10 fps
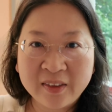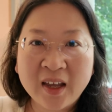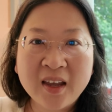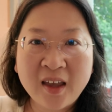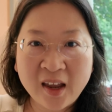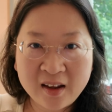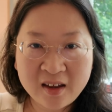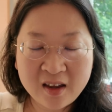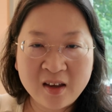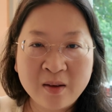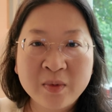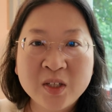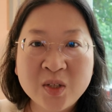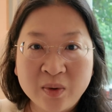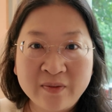on like getting him
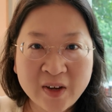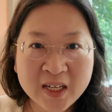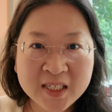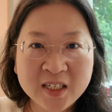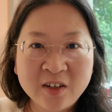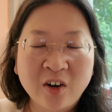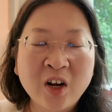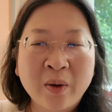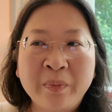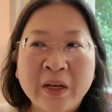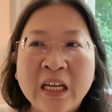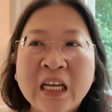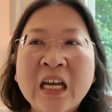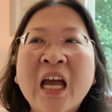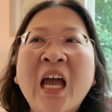to invest in our
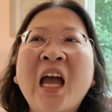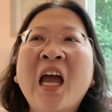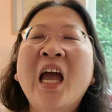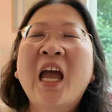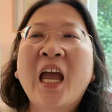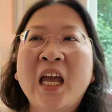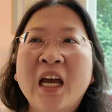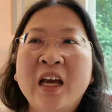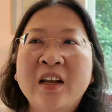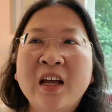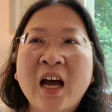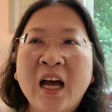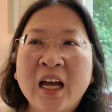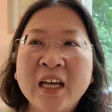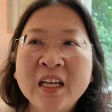company. And
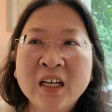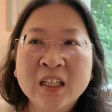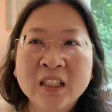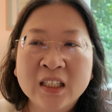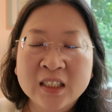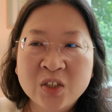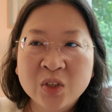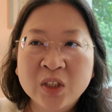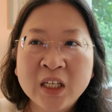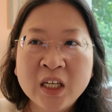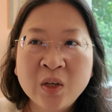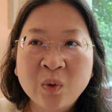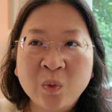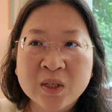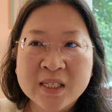I literally
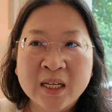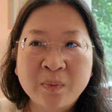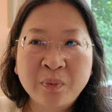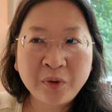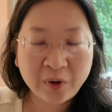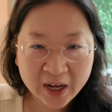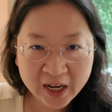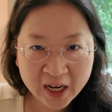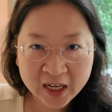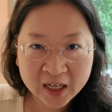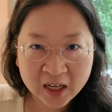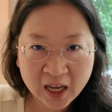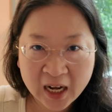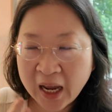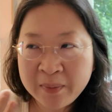was like praying,
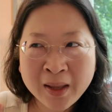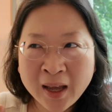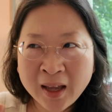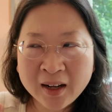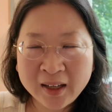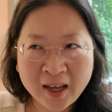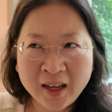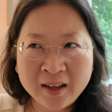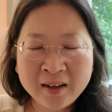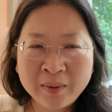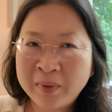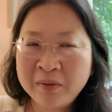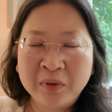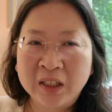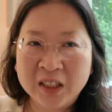and I'm
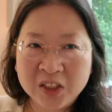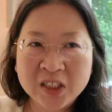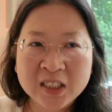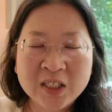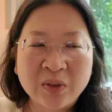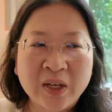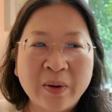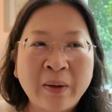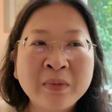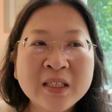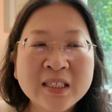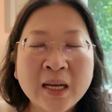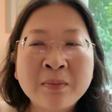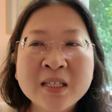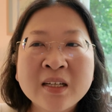not religious. Okay.
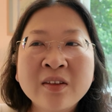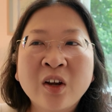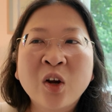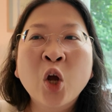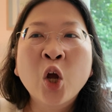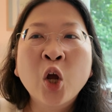I'm sitting there